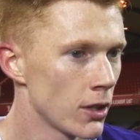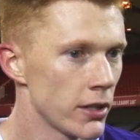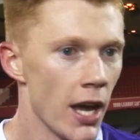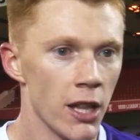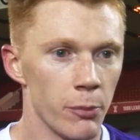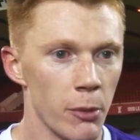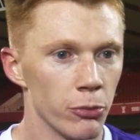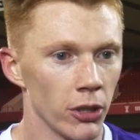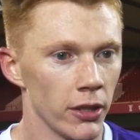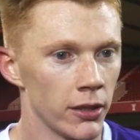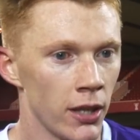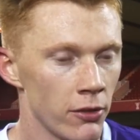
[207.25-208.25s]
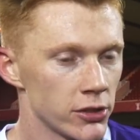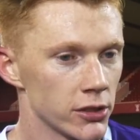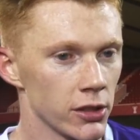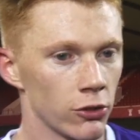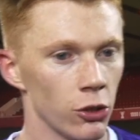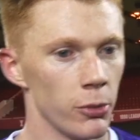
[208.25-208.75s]
Yeah, they've been brilliant. Ever
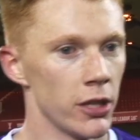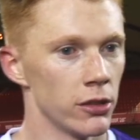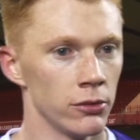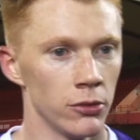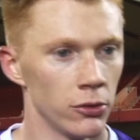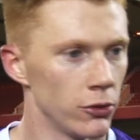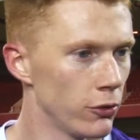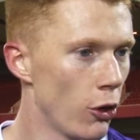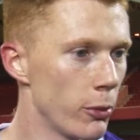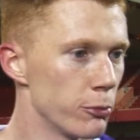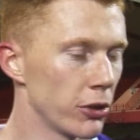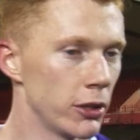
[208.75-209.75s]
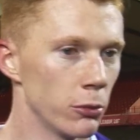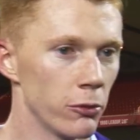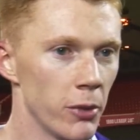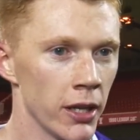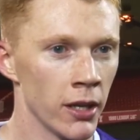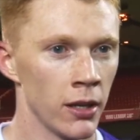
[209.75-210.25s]
since I've come in, they've, they've all been brilliant with
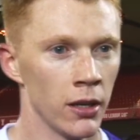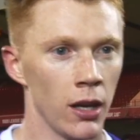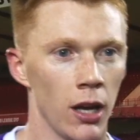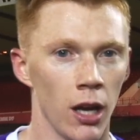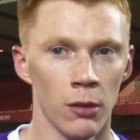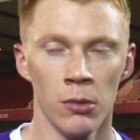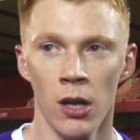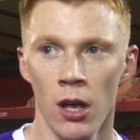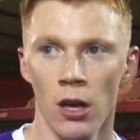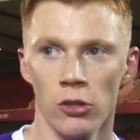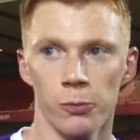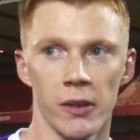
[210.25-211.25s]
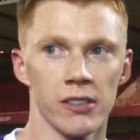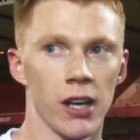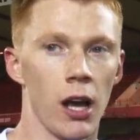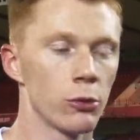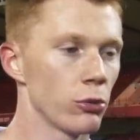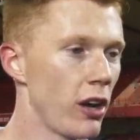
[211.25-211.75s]
me. Um, there's been
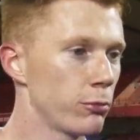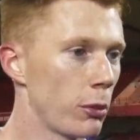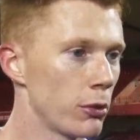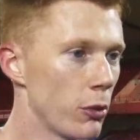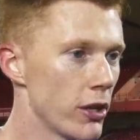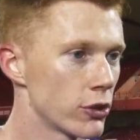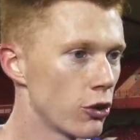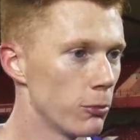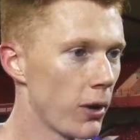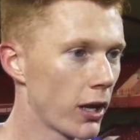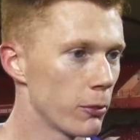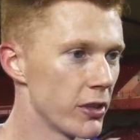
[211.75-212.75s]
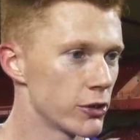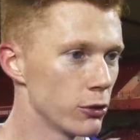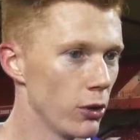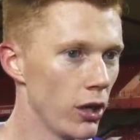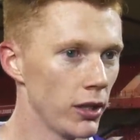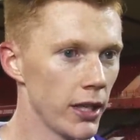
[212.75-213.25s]
times where I've probably wanted to come back a bit
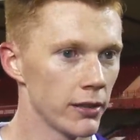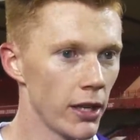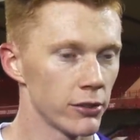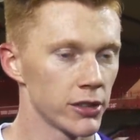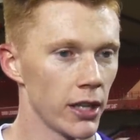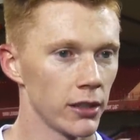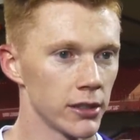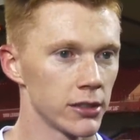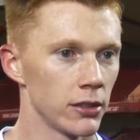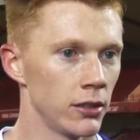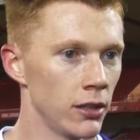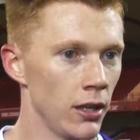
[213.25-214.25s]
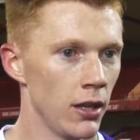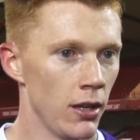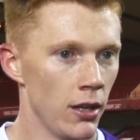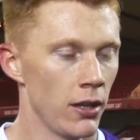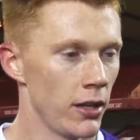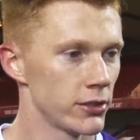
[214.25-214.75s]
too early, and they've said, listen,
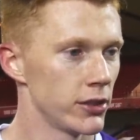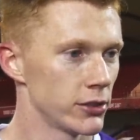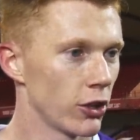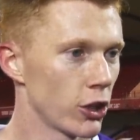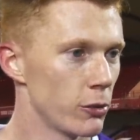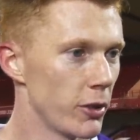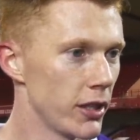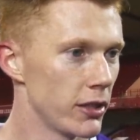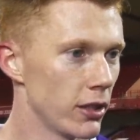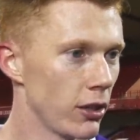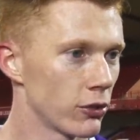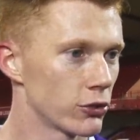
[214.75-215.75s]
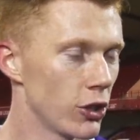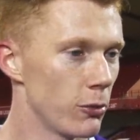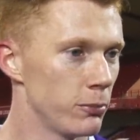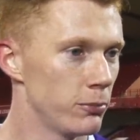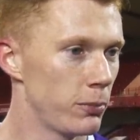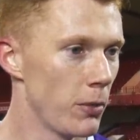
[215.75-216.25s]
it's, it's not going to be in your long
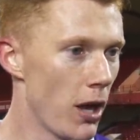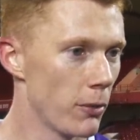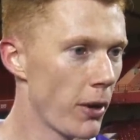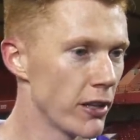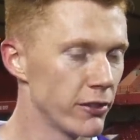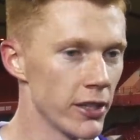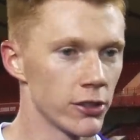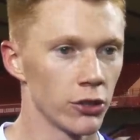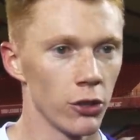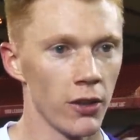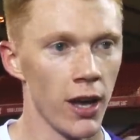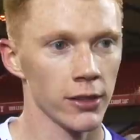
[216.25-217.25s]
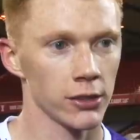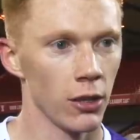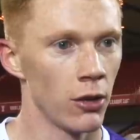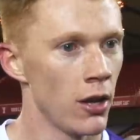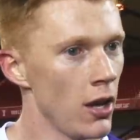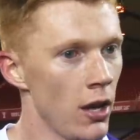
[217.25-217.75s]
term uh, benefit to do that.
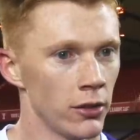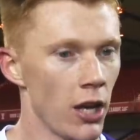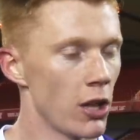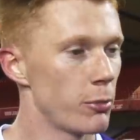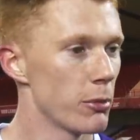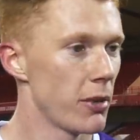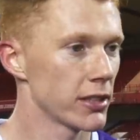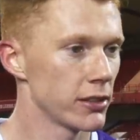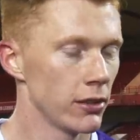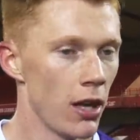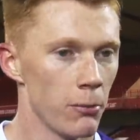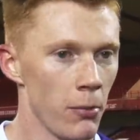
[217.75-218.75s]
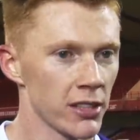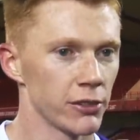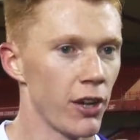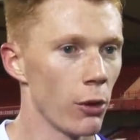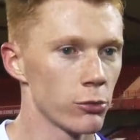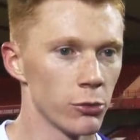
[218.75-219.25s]
So, no, they've been massive, uh,
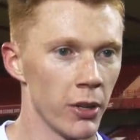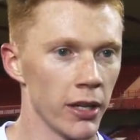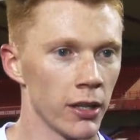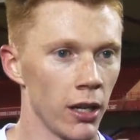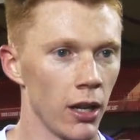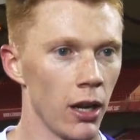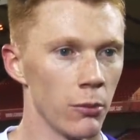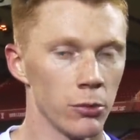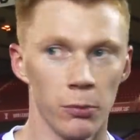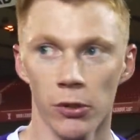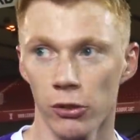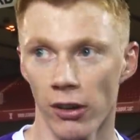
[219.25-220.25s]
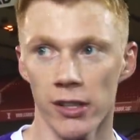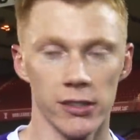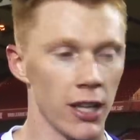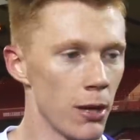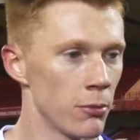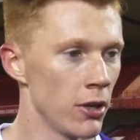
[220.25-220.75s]
massive help to me. Um, credit
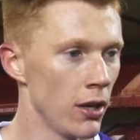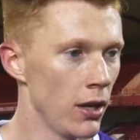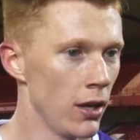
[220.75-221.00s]
to them.